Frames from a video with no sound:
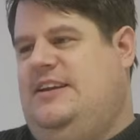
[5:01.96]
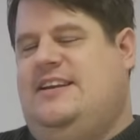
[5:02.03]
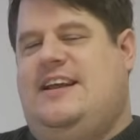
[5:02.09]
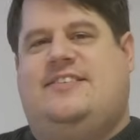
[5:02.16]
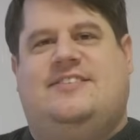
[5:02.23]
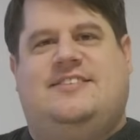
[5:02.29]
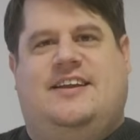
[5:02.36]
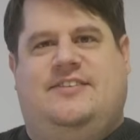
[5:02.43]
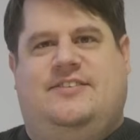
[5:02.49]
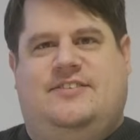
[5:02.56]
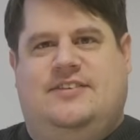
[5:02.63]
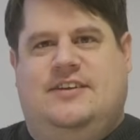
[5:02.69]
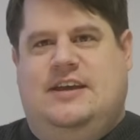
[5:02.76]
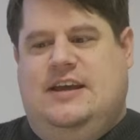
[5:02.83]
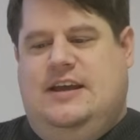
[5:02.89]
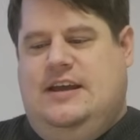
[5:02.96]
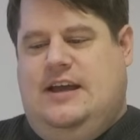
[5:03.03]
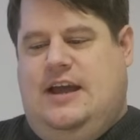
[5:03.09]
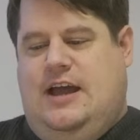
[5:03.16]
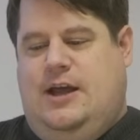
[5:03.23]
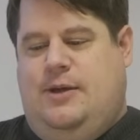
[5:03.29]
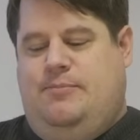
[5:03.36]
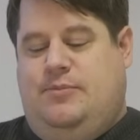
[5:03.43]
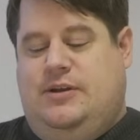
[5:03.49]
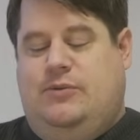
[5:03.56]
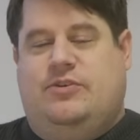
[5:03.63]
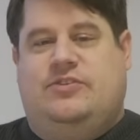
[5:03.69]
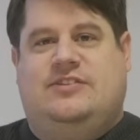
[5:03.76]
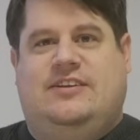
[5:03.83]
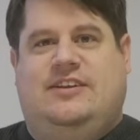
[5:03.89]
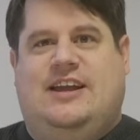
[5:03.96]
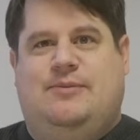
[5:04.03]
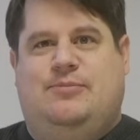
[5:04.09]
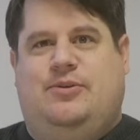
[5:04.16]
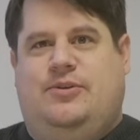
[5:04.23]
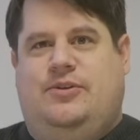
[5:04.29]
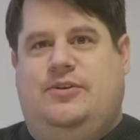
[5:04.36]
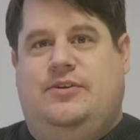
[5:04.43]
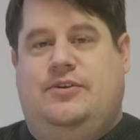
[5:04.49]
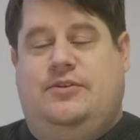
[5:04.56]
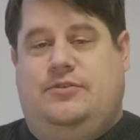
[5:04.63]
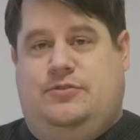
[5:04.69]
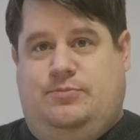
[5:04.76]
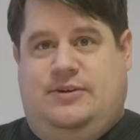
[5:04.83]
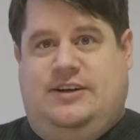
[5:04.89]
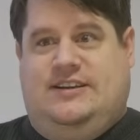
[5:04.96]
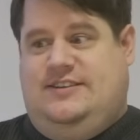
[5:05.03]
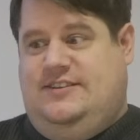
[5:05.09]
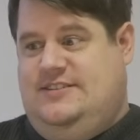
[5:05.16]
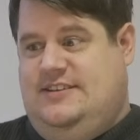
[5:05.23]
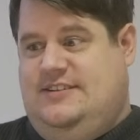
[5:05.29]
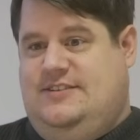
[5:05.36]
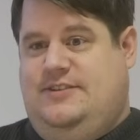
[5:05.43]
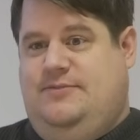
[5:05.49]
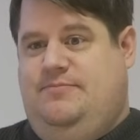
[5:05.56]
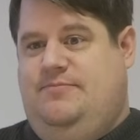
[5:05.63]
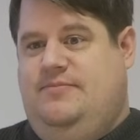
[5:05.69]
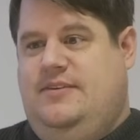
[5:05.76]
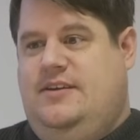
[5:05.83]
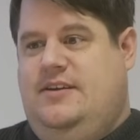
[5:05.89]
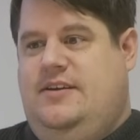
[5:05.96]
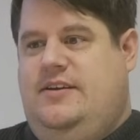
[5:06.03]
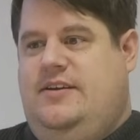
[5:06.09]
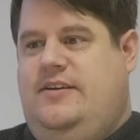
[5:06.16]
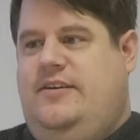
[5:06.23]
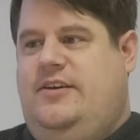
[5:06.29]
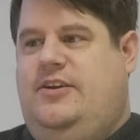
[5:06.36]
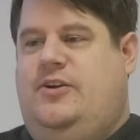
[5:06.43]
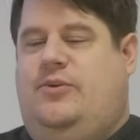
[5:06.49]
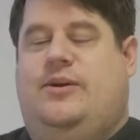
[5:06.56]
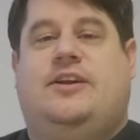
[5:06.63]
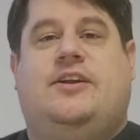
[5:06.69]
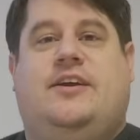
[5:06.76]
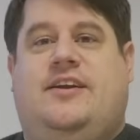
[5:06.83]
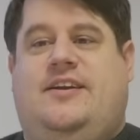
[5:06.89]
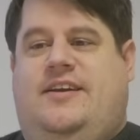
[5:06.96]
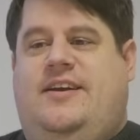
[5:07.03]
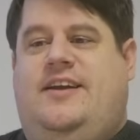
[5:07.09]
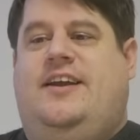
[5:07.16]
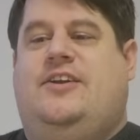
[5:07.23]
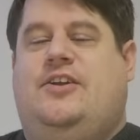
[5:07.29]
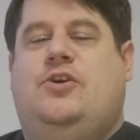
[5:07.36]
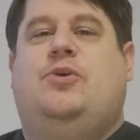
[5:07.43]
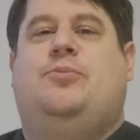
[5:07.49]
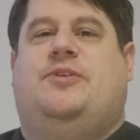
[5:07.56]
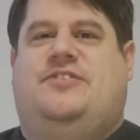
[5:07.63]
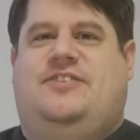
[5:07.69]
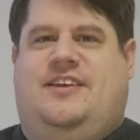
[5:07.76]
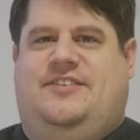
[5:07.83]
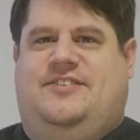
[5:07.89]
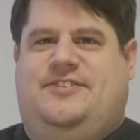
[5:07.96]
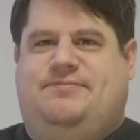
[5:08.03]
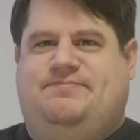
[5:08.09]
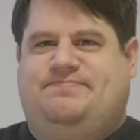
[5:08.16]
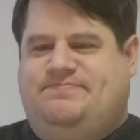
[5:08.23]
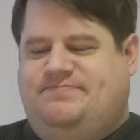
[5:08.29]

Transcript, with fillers: in that sense, um, but he was still able to break the system. You know, in the, in the human sense.